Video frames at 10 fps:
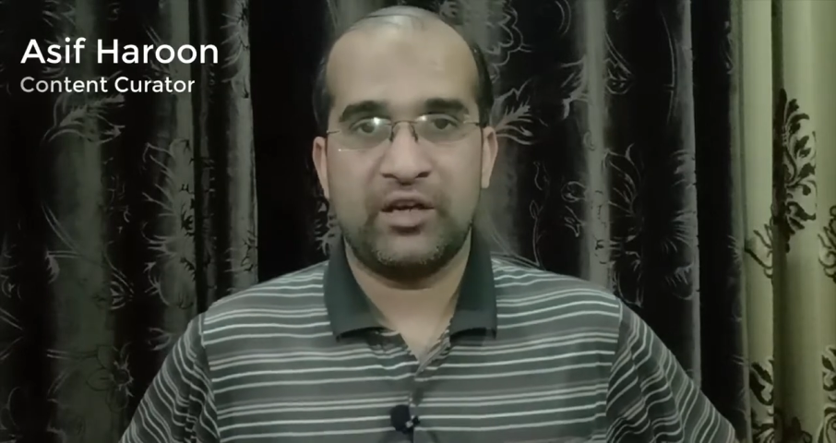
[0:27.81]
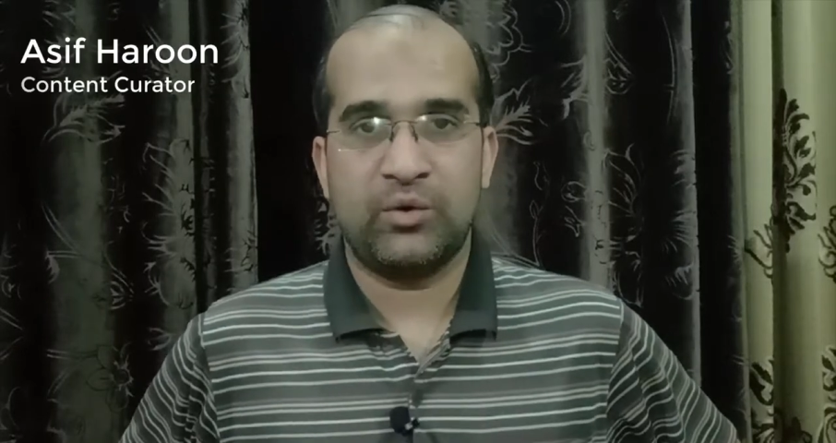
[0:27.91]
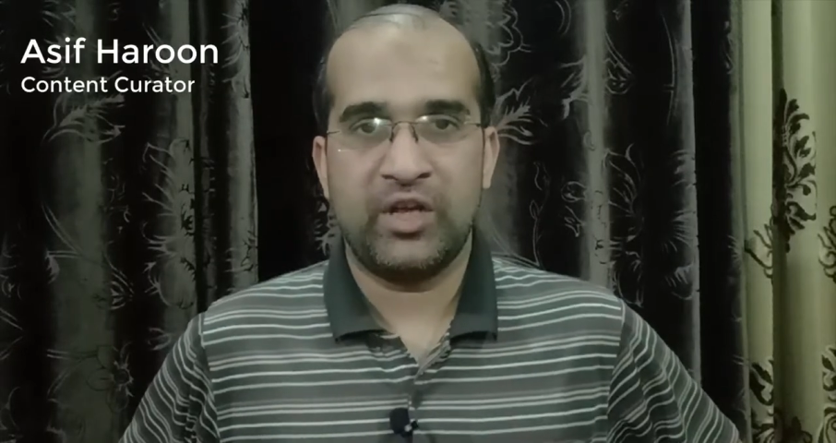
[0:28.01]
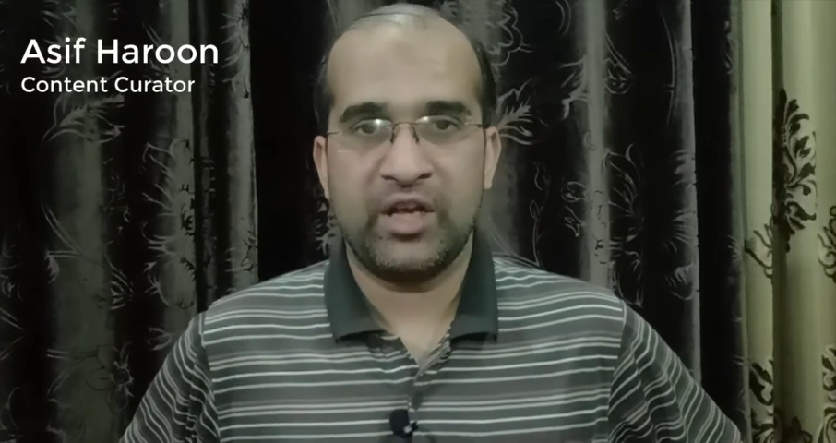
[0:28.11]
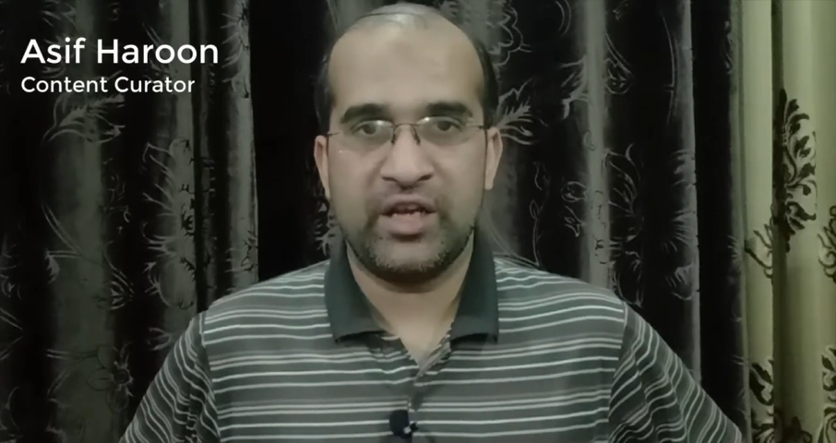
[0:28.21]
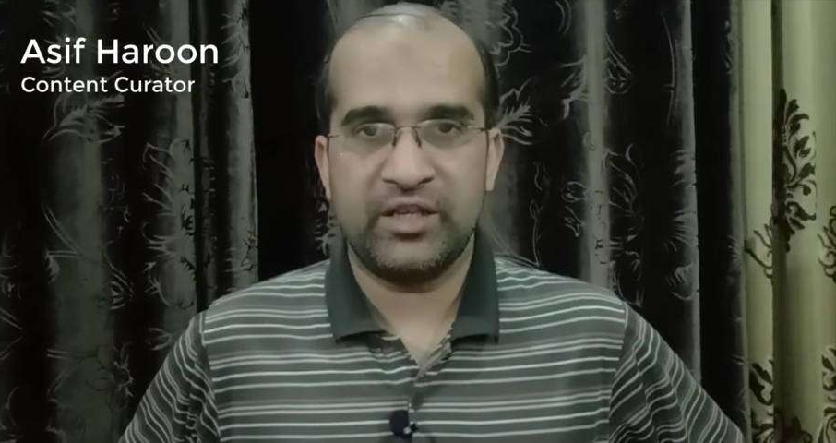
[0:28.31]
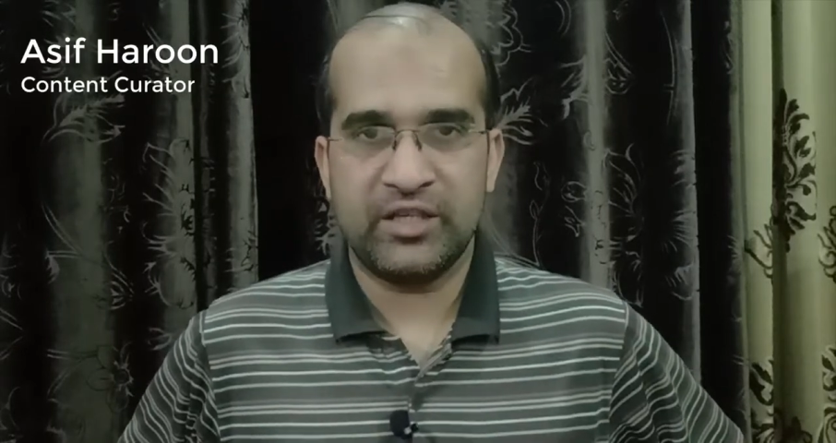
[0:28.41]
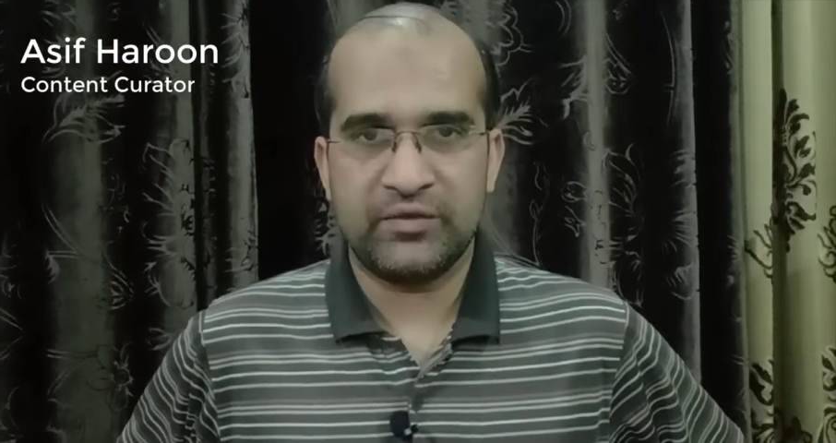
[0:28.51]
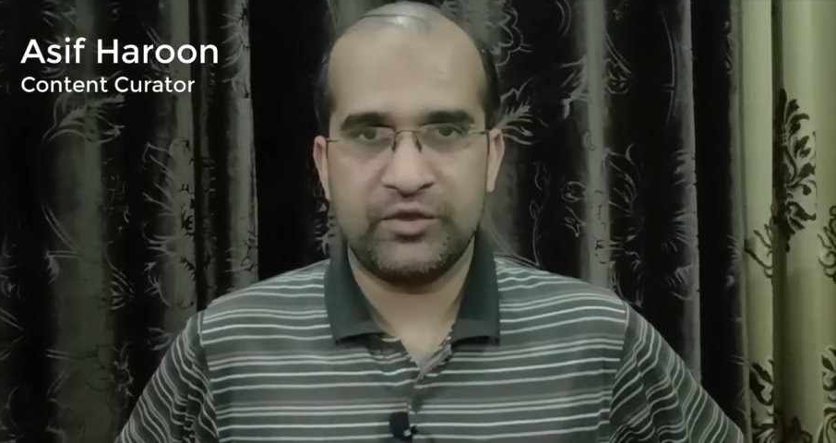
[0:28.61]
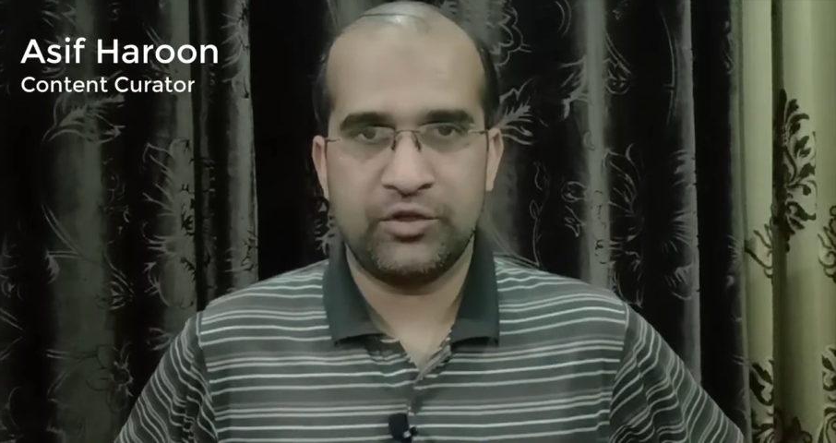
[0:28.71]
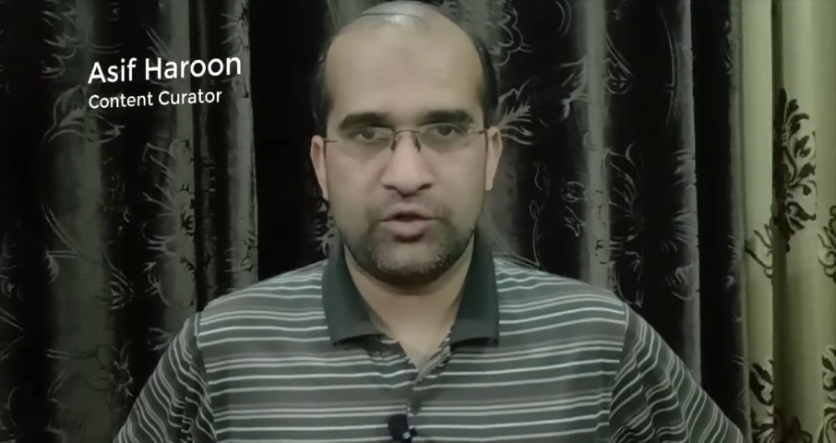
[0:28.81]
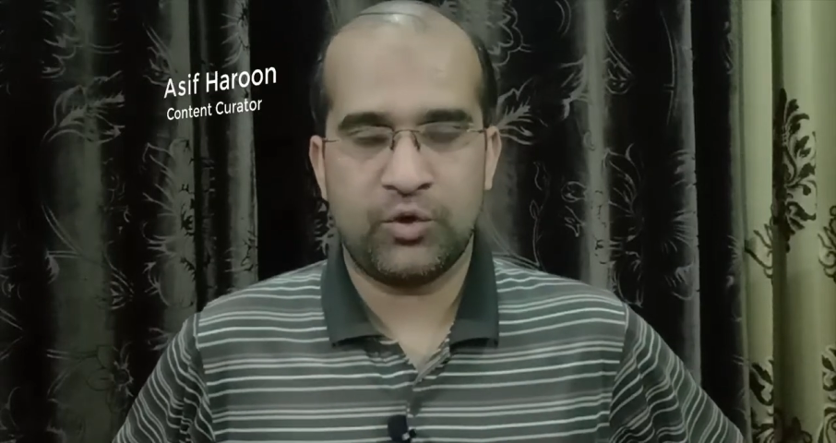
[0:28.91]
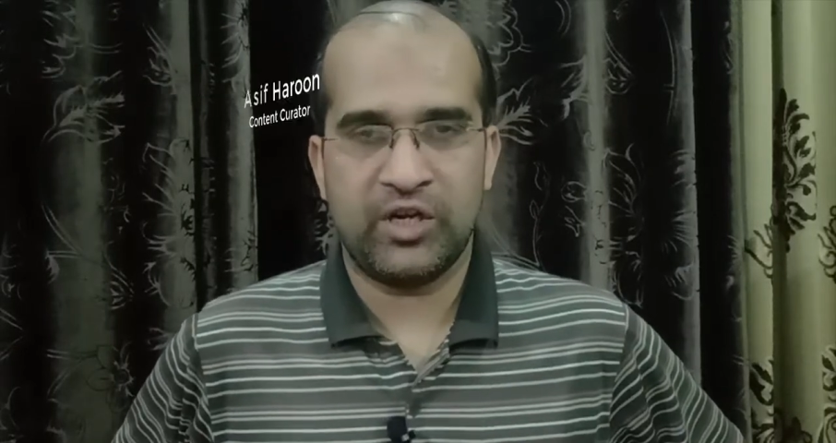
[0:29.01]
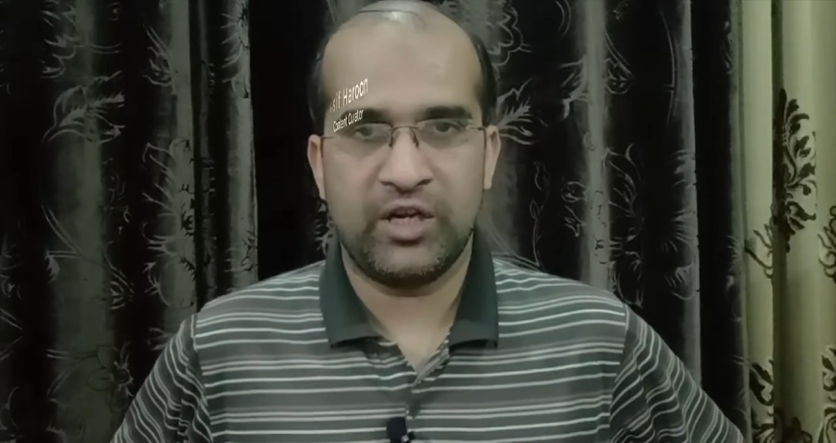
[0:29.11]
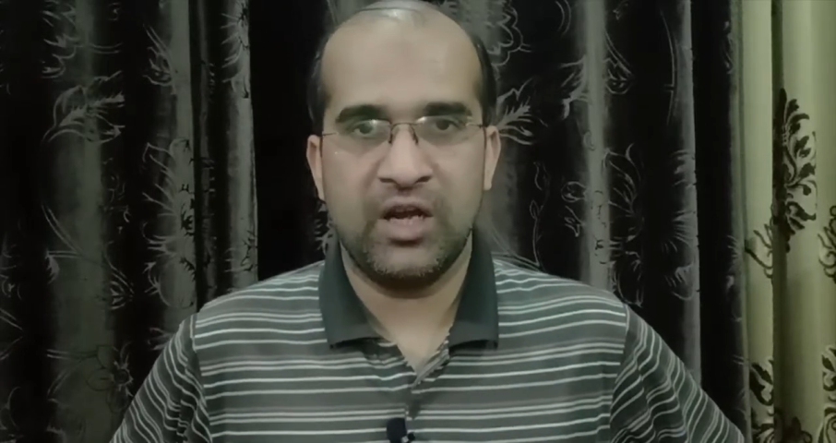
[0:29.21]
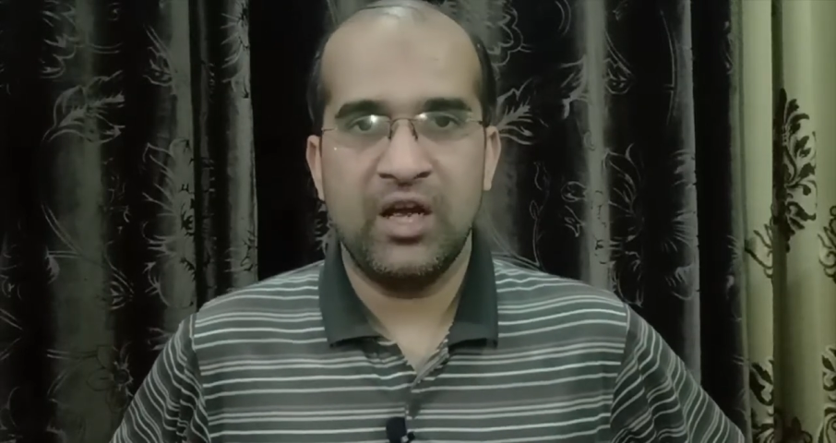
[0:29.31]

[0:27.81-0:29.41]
today in this video tutorial